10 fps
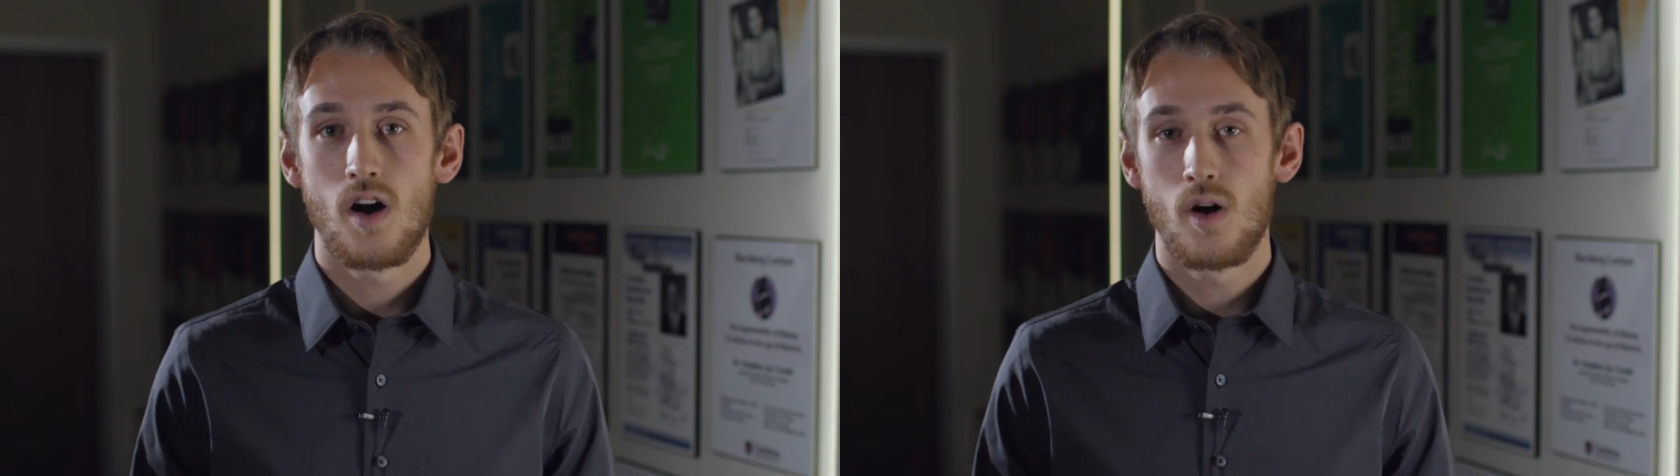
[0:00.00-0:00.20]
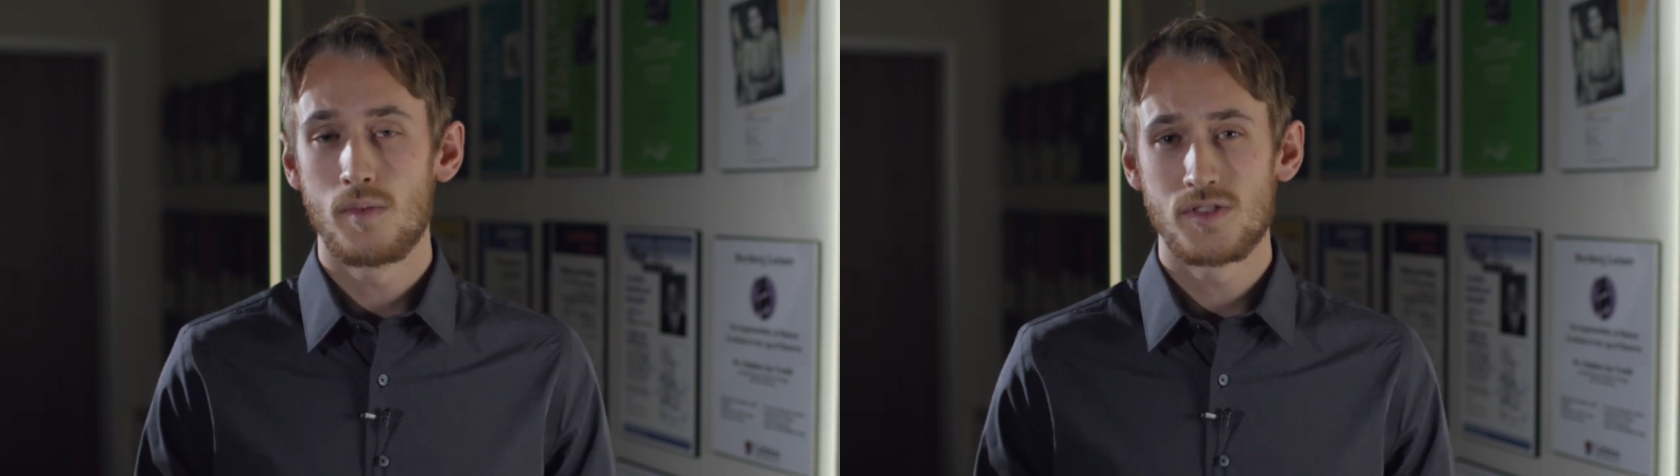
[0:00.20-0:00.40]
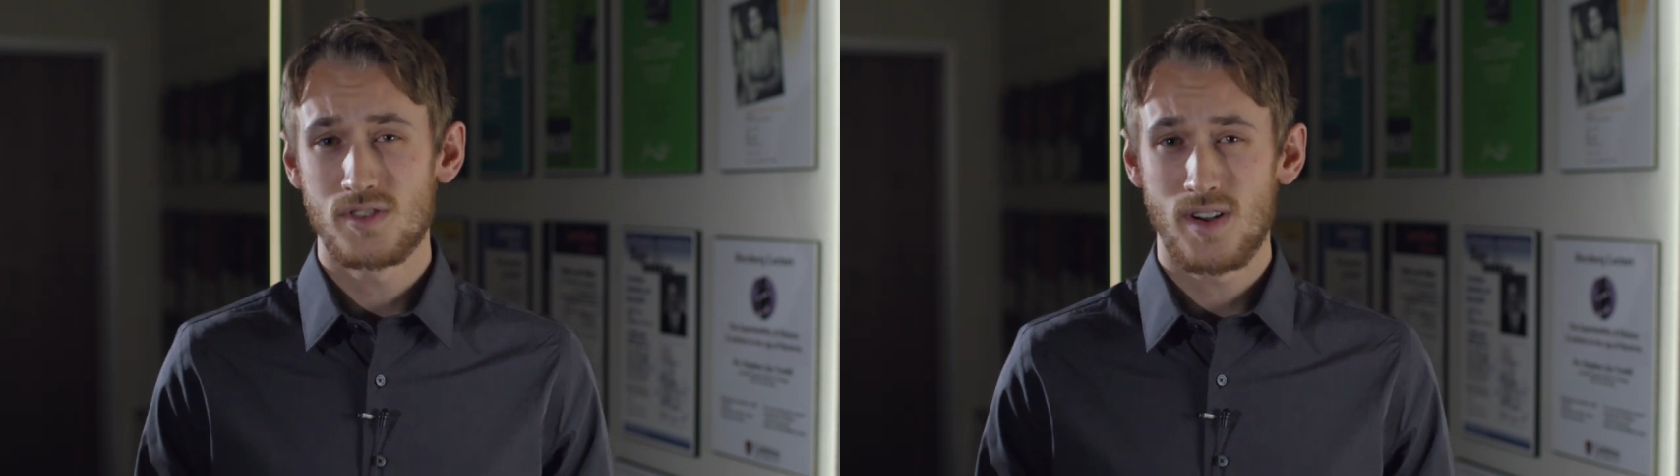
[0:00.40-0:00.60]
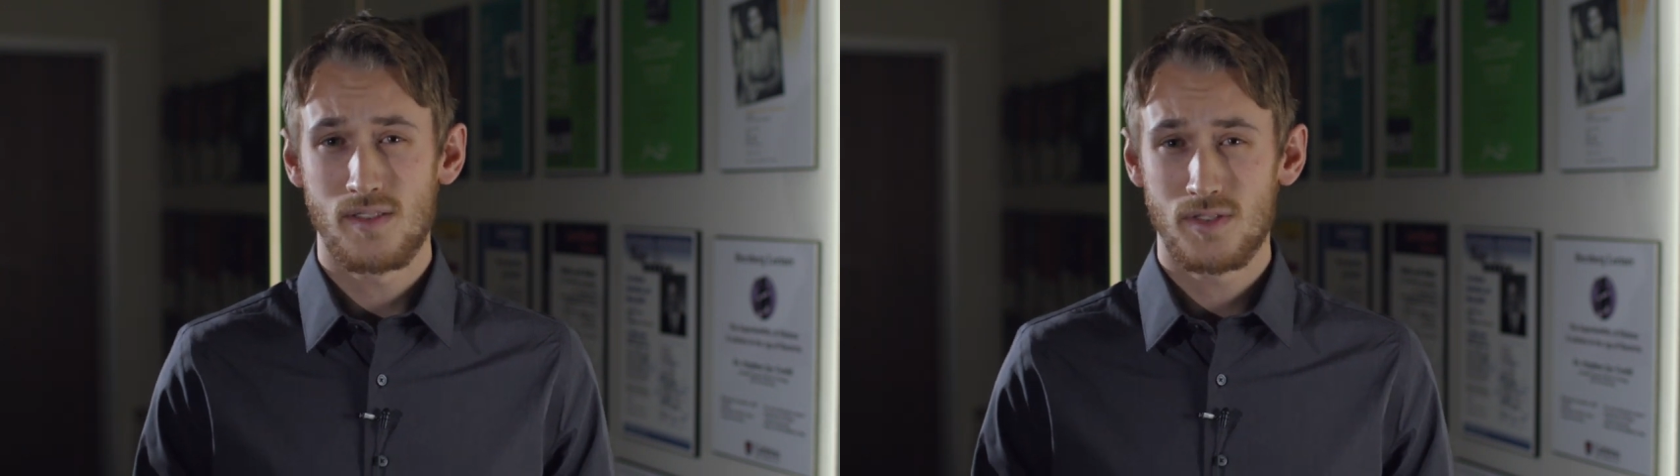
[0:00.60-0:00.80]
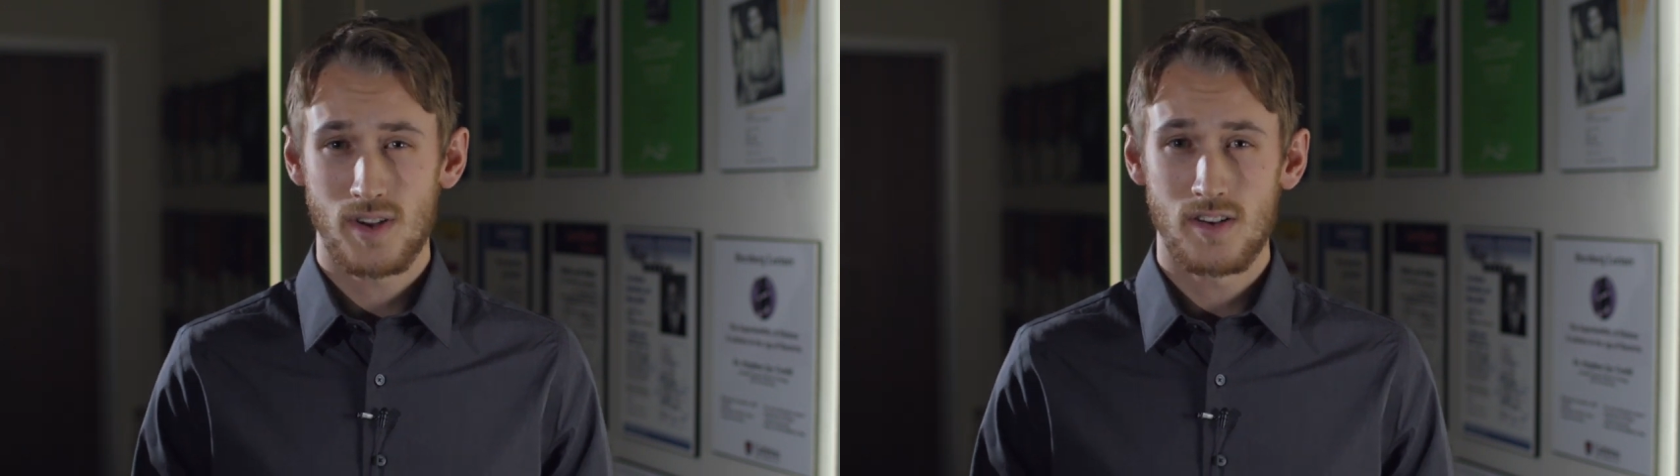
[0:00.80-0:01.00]
almost
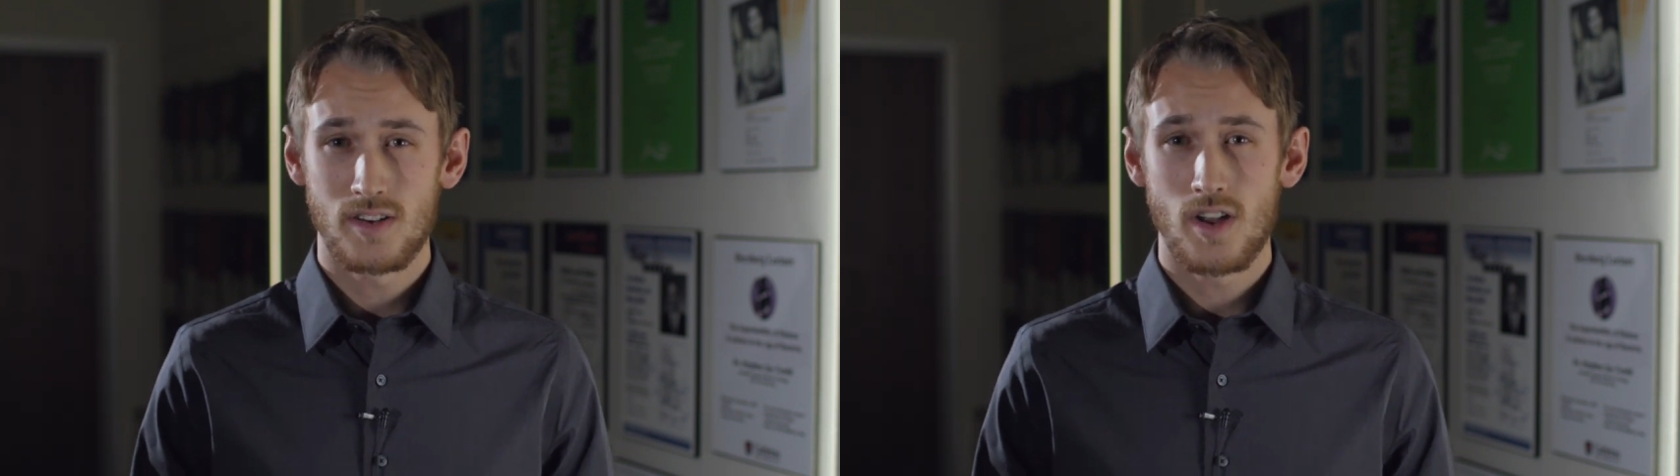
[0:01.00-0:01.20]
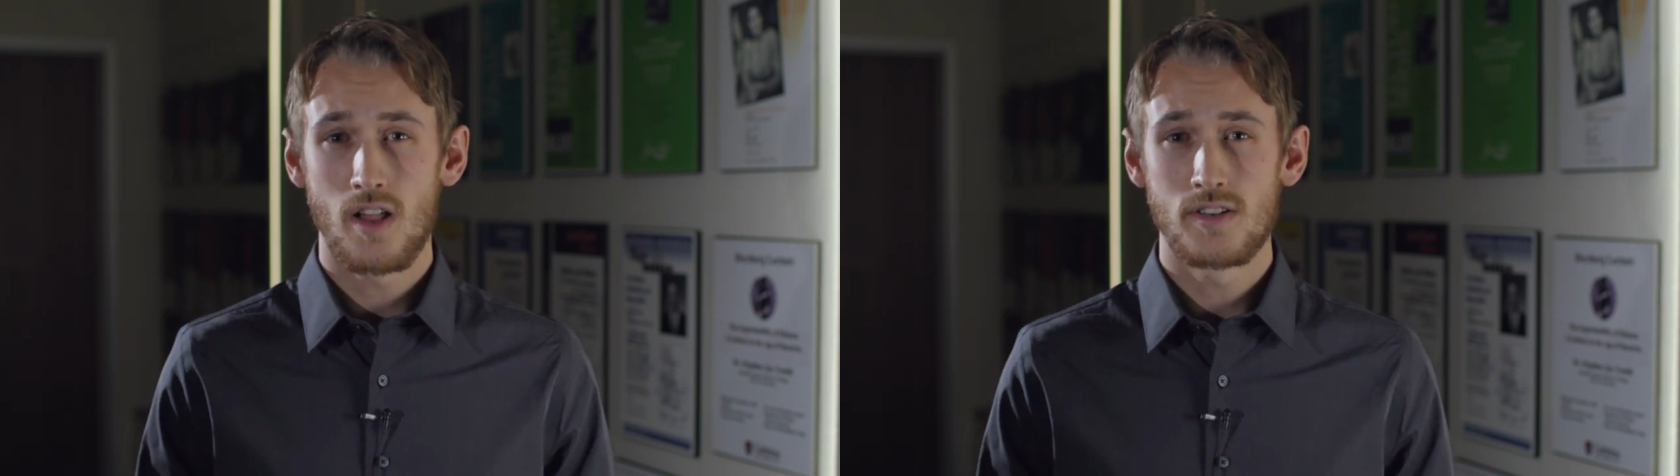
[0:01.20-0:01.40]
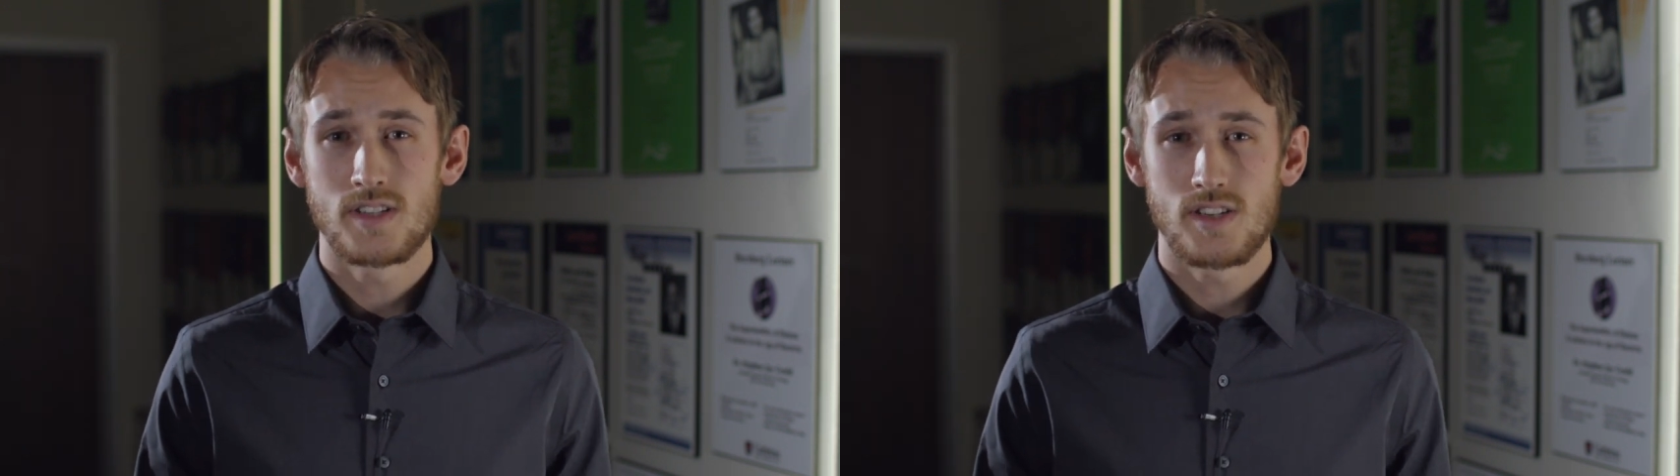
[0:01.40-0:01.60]
around $300.